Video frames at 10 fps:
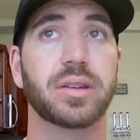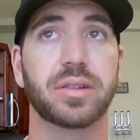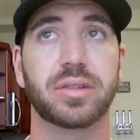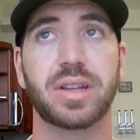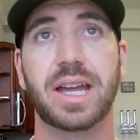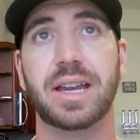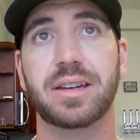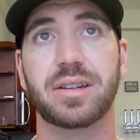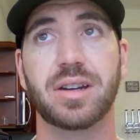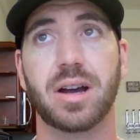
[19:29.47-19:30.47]

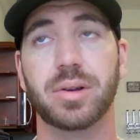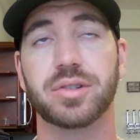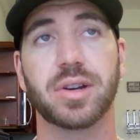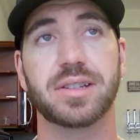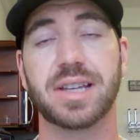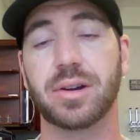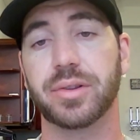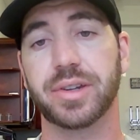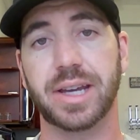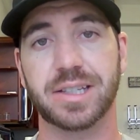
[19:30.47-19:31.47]
Instead, no, he strikes out
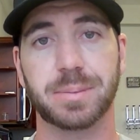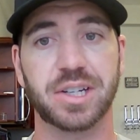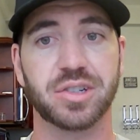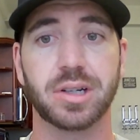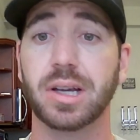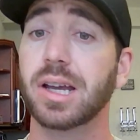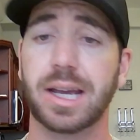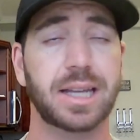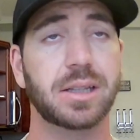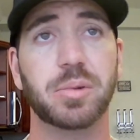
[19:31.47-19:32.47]
on the next pitch
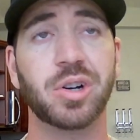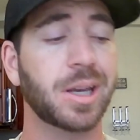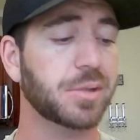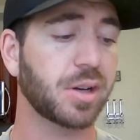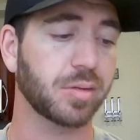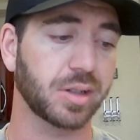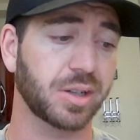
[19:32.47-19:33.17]
and the ball game's over.